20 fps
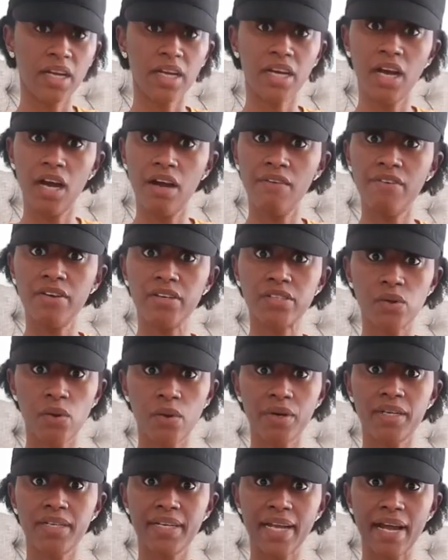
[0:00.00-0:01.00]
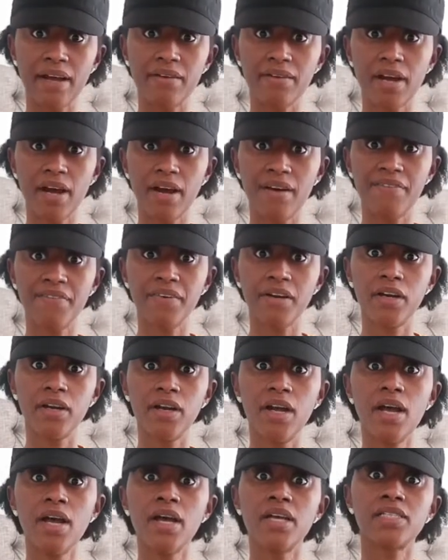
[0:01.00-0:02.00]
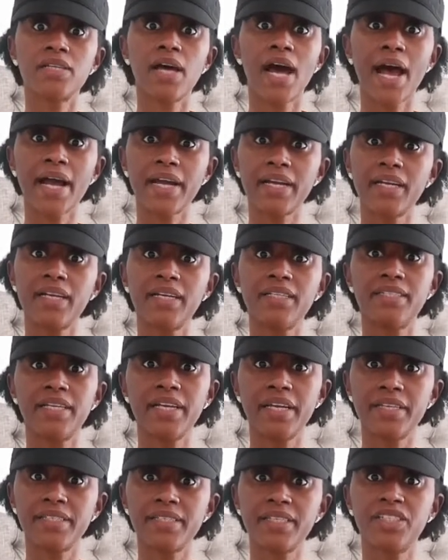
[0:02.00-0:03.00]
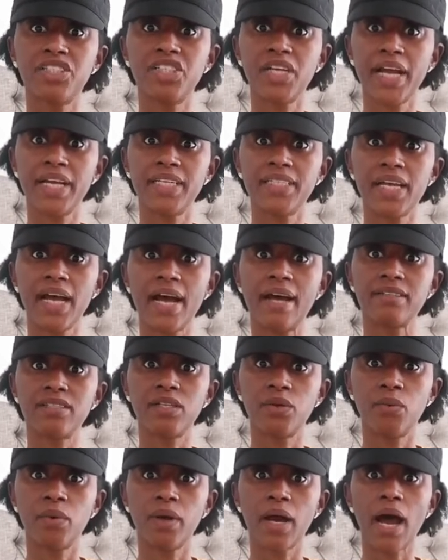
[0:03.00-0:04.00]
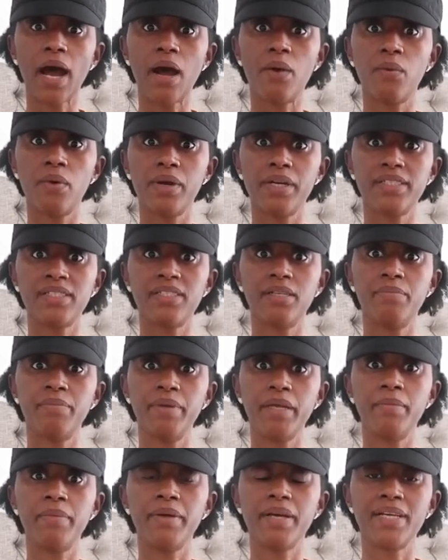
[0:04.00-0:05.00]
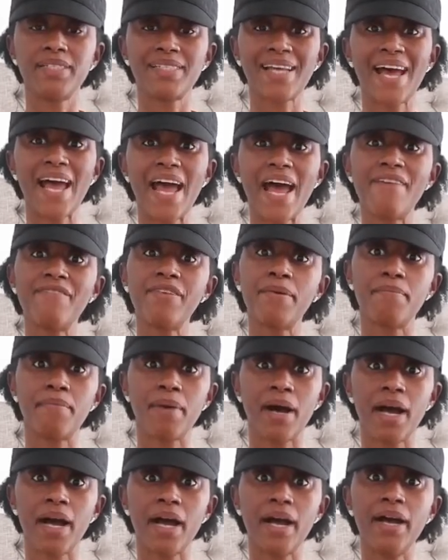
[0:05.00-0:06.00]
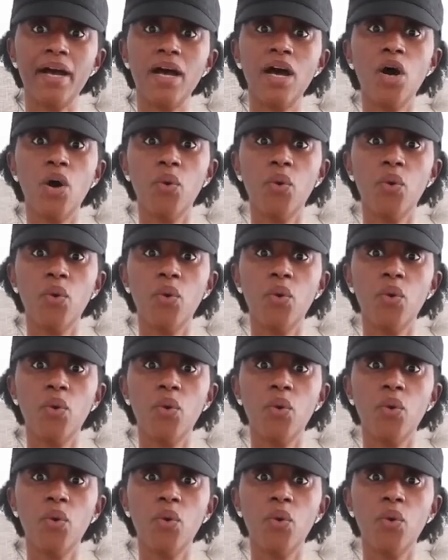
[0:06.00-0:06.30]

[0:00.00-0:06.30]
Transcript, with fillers: covers on the down comforter so I can continuously change it out to what I want it to be because I have in mind